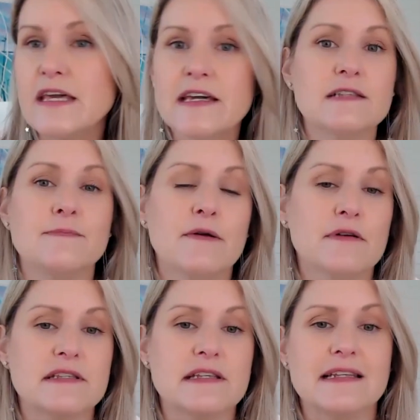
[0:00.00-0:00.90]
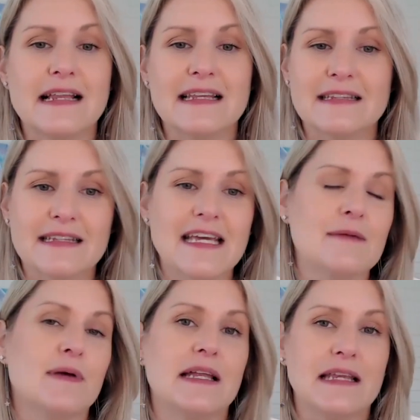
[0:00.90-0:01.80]
experience
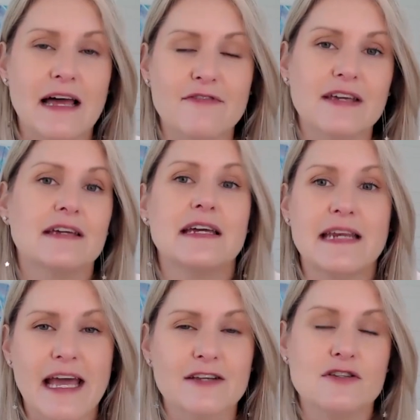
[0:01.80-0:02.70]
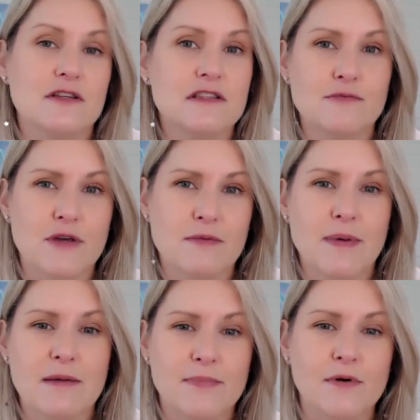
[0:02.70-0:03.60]
deep loving connections with
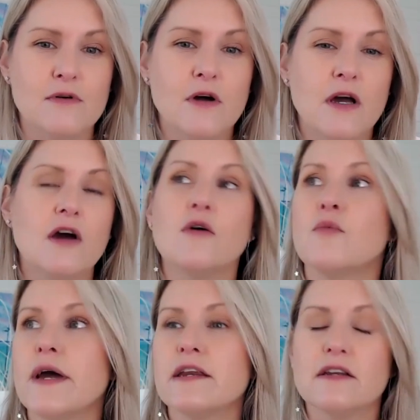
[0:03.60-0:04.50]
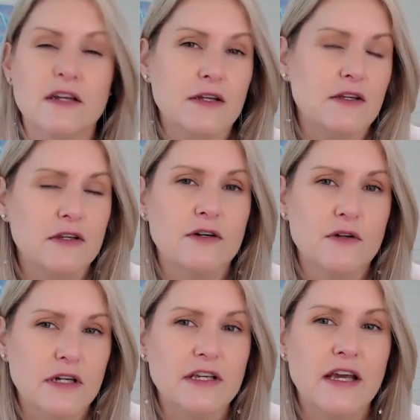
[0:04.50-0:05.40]
people when
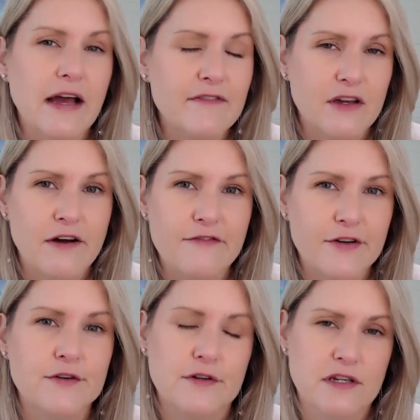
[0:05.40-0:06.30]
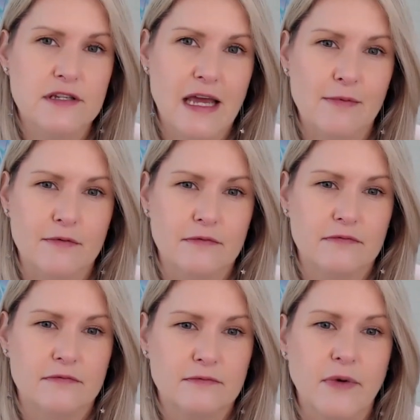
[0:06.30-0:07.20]
you're you haven't got food on your table,
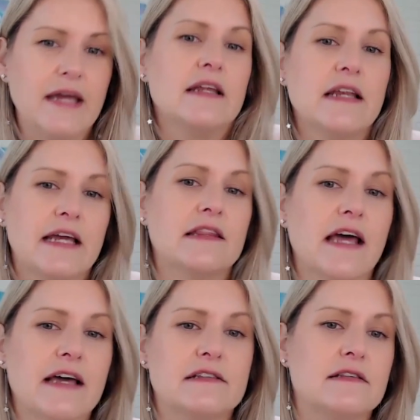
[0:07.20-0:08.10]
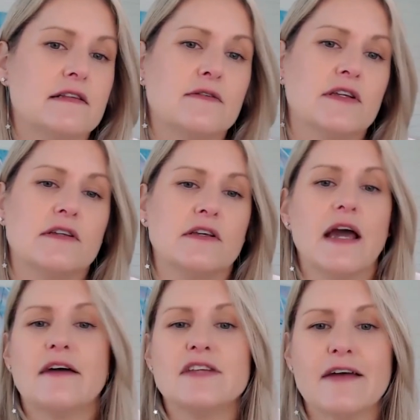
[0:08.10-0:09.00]
right? Like that's you
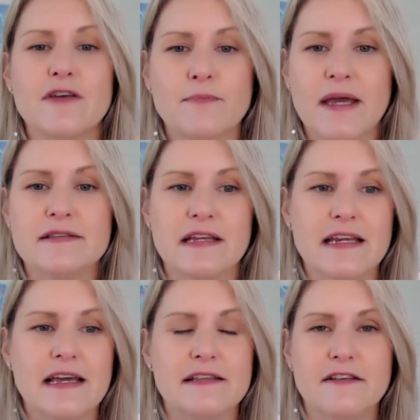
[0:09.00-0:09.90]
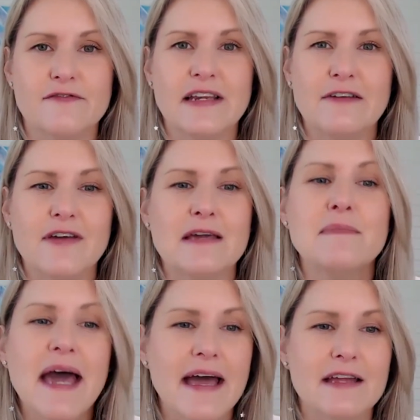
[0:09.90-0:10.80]
have to have your basic needs of living
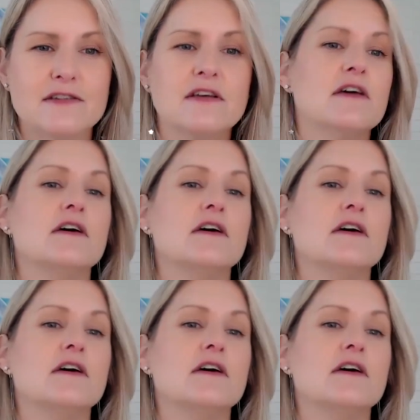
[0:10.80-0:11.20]
met